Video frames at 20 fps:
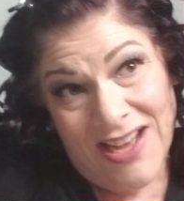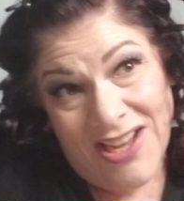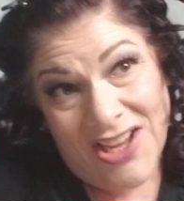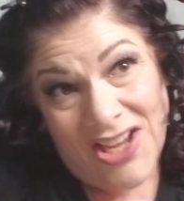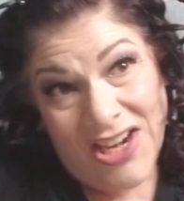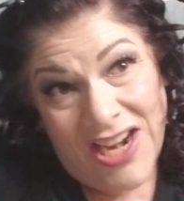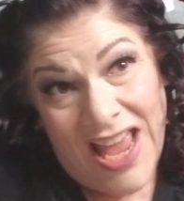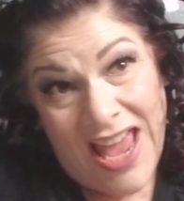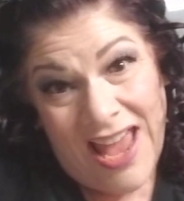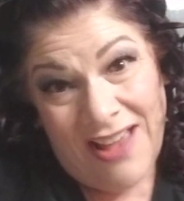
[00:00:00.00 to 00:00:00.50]

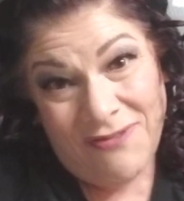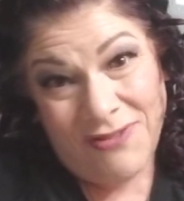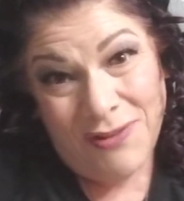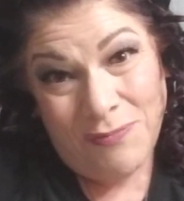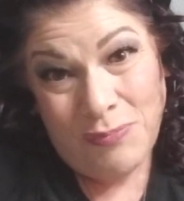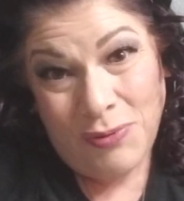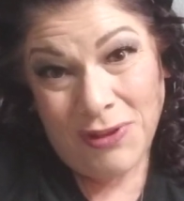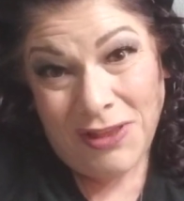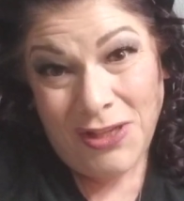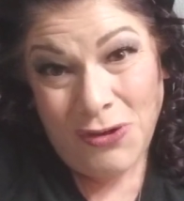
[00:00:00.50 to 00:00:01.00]
Gonna have to
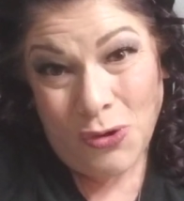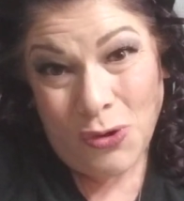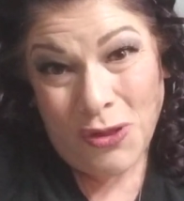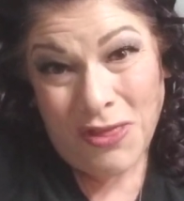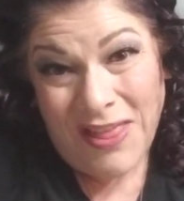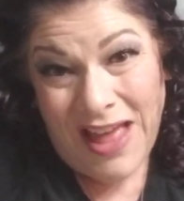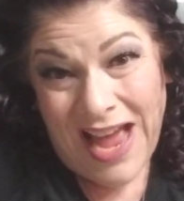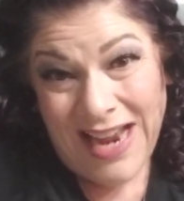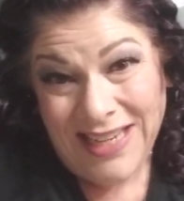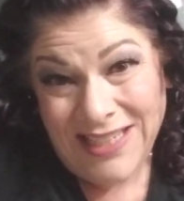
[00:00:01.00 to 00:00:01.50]
put the
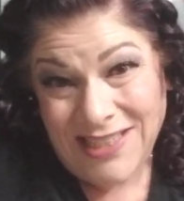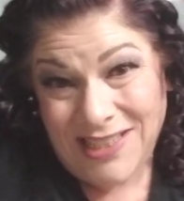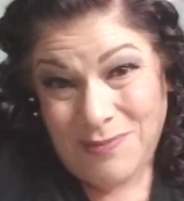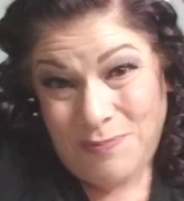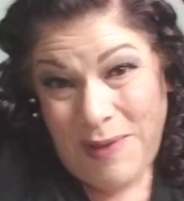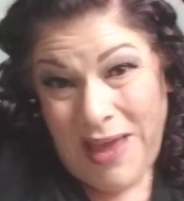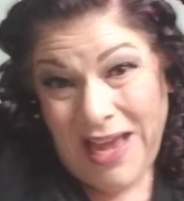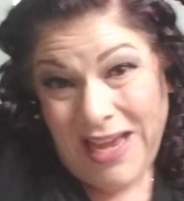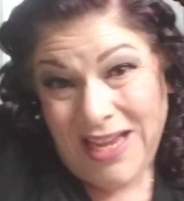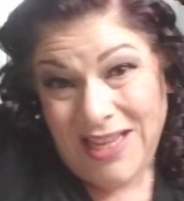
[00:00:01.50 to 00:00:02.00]
orthotics
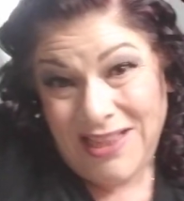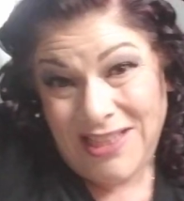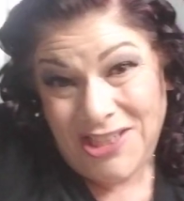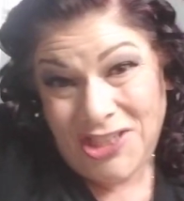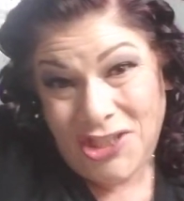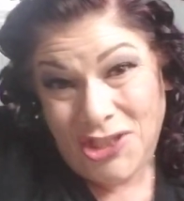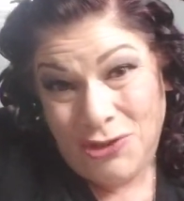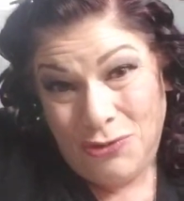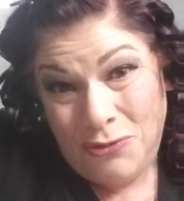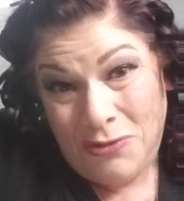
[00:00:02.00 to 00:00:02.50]
back in the
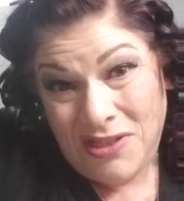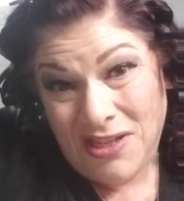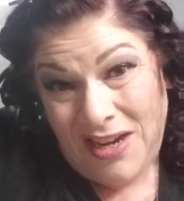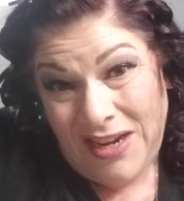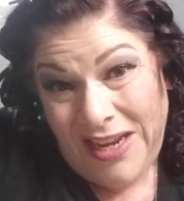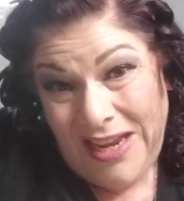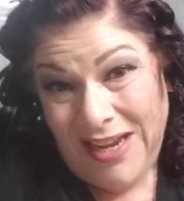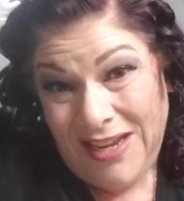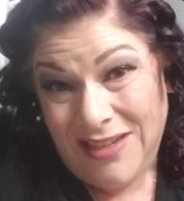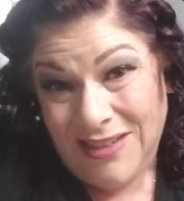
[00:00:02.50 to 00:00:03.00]
shoes,
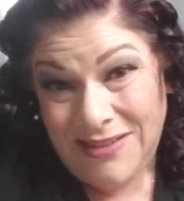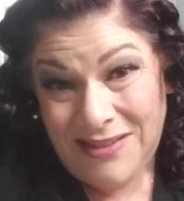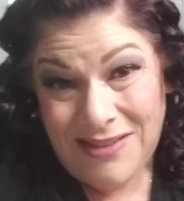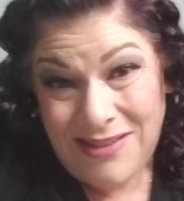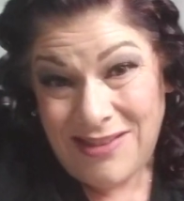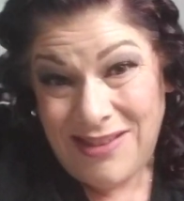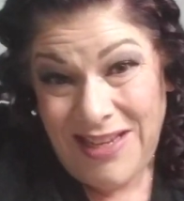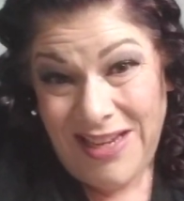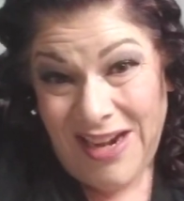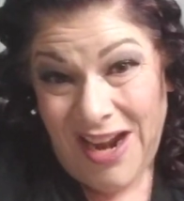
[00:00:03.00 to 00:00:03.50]
honey,
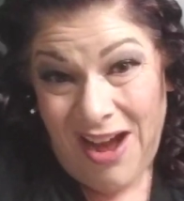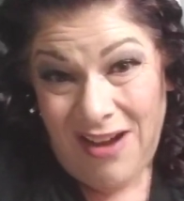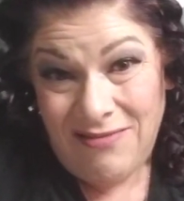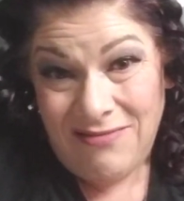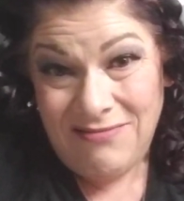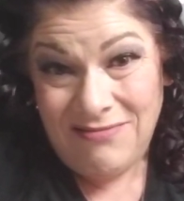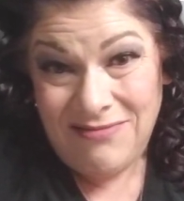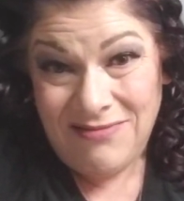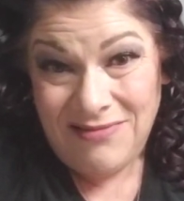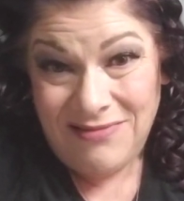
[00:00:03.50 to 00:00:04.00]
because,
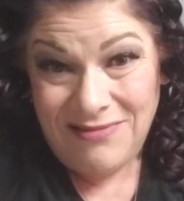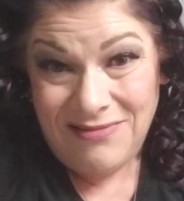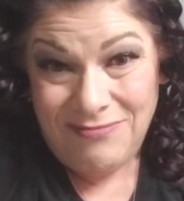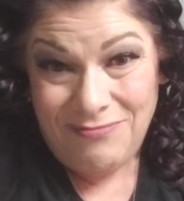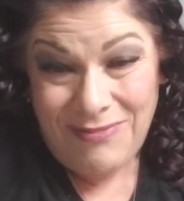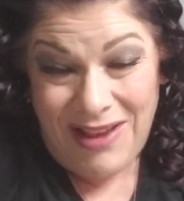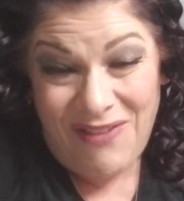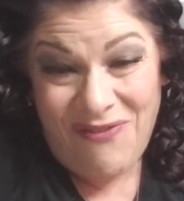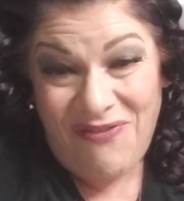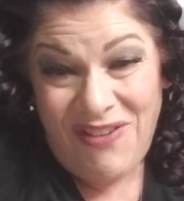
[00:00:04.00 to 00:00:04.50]

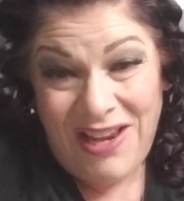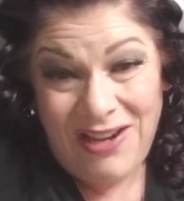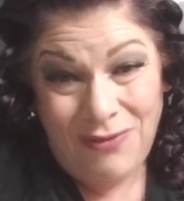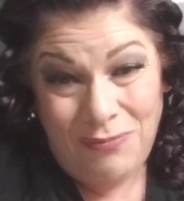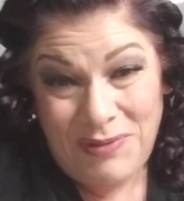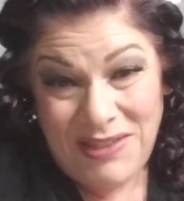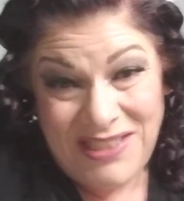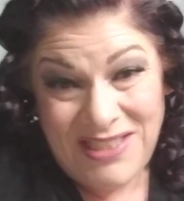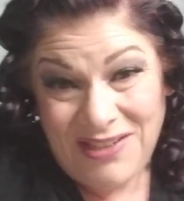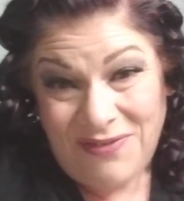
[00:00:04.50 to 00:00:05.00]
my feet will
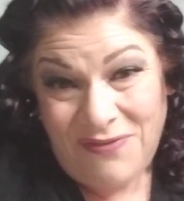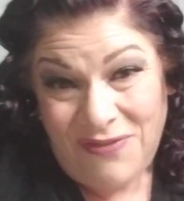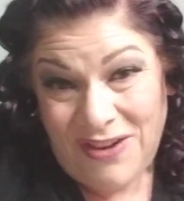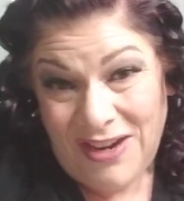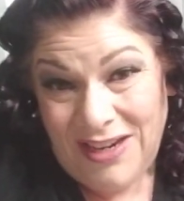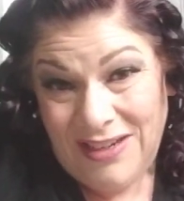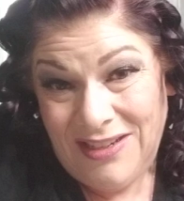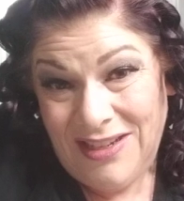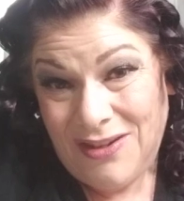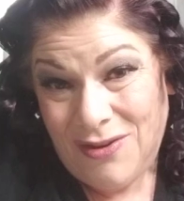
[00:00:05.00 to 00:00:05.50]
be
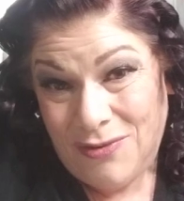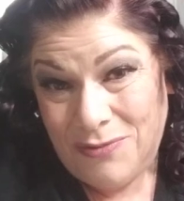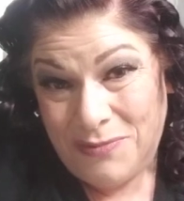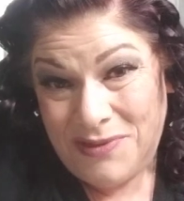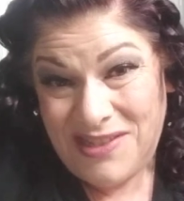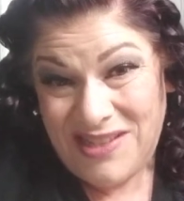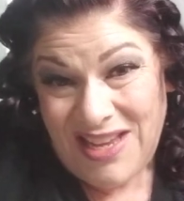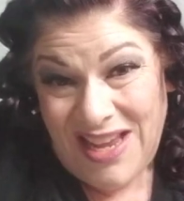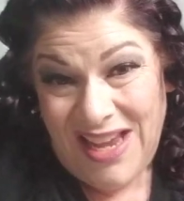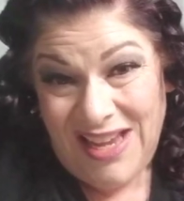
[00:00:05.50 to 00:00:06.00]
different, you know what I'm
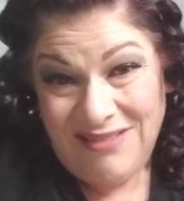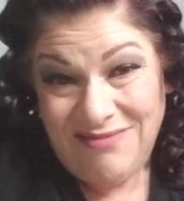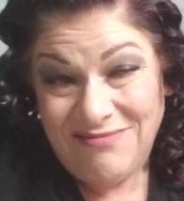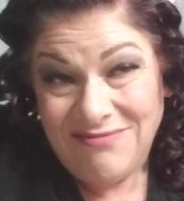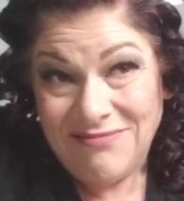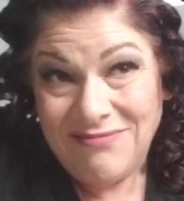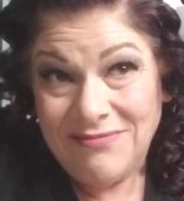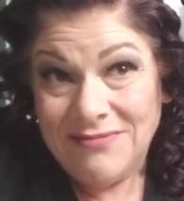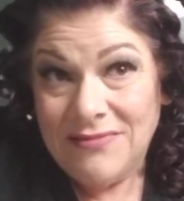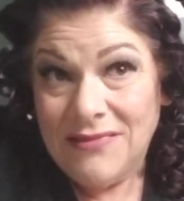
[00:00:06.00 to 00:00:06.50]
saying?
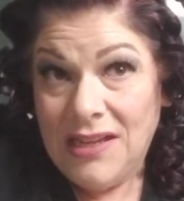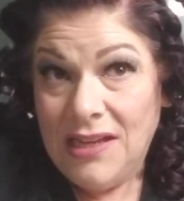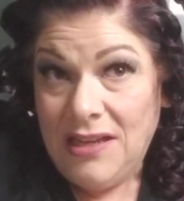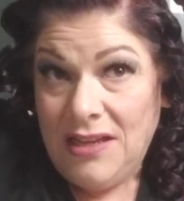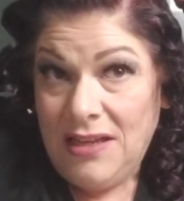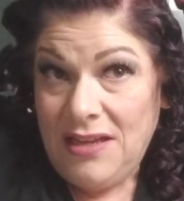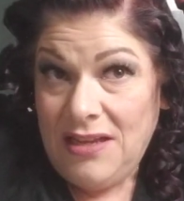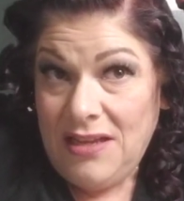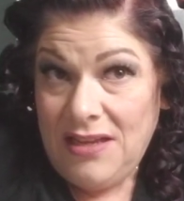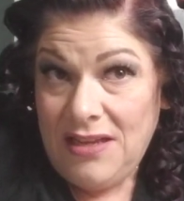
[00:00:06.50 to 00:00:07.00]

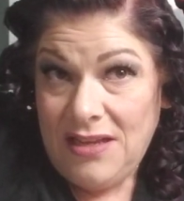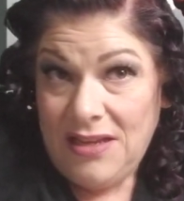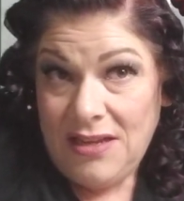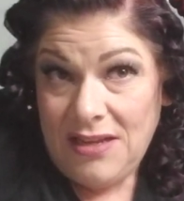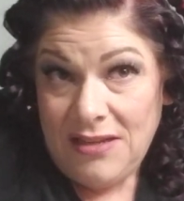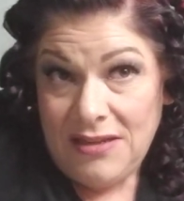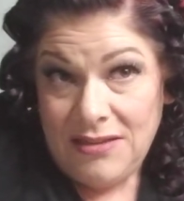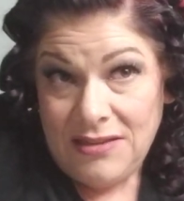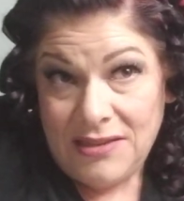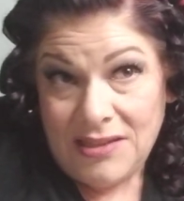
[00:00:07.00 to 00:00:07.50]

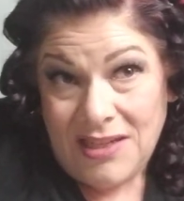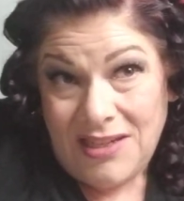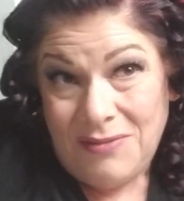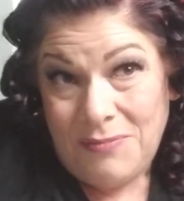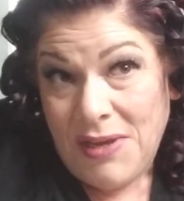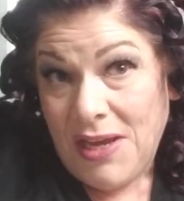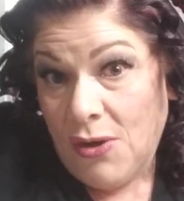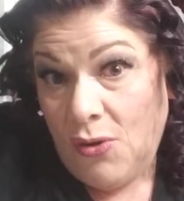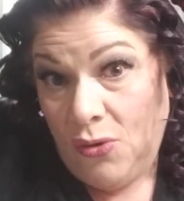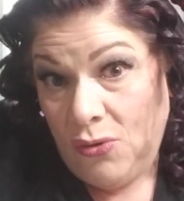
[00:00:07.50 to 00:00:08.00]
It's gonna
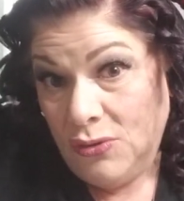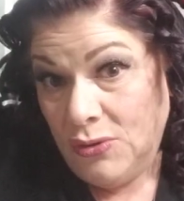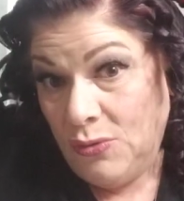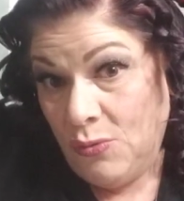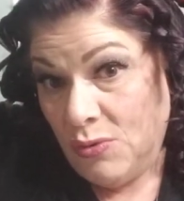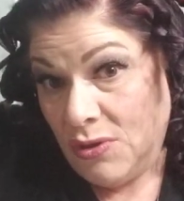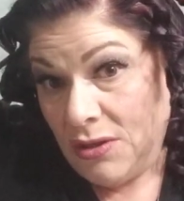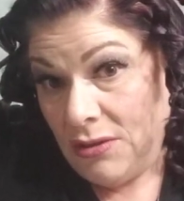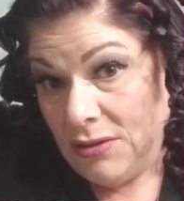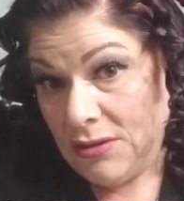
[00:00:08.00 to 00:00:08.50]
be a whole new
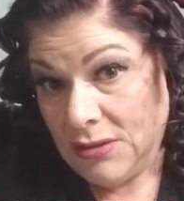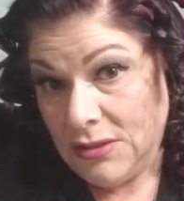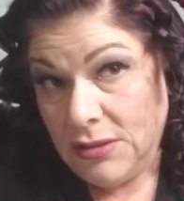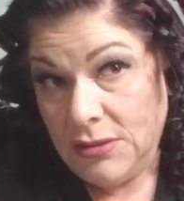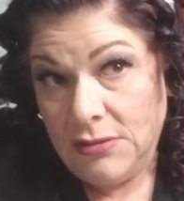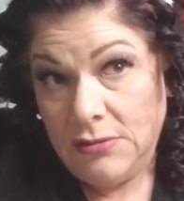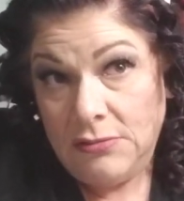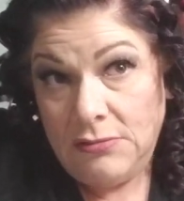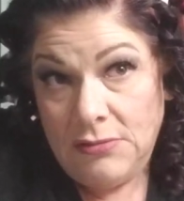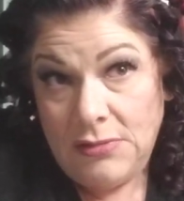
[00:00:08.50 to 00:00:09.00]
world.
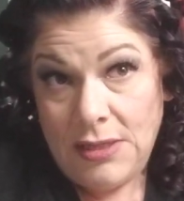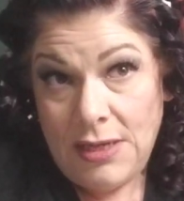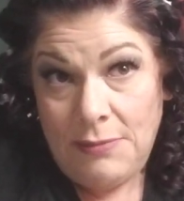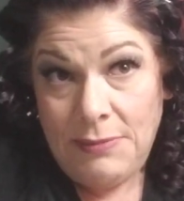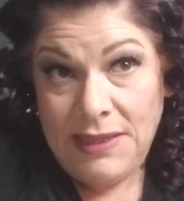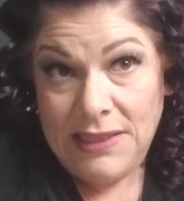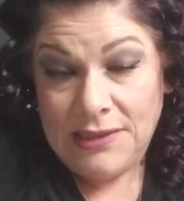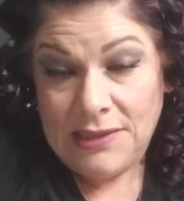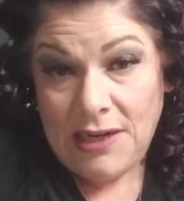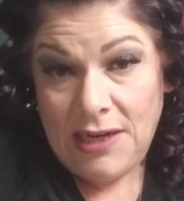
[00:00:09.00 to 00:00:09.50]
I'm
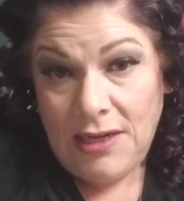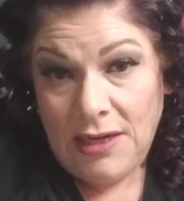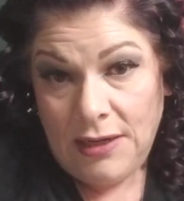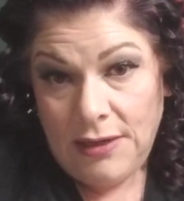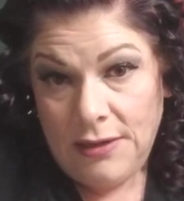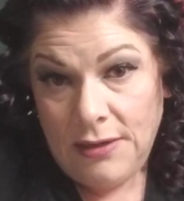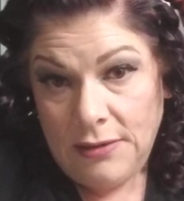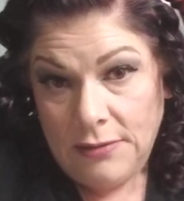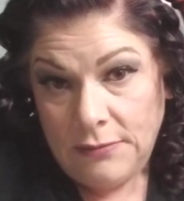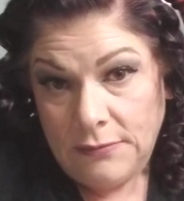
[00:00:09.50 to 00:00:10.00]

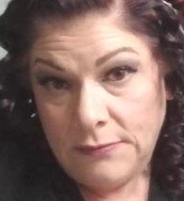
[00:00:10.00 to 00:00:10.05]
excited.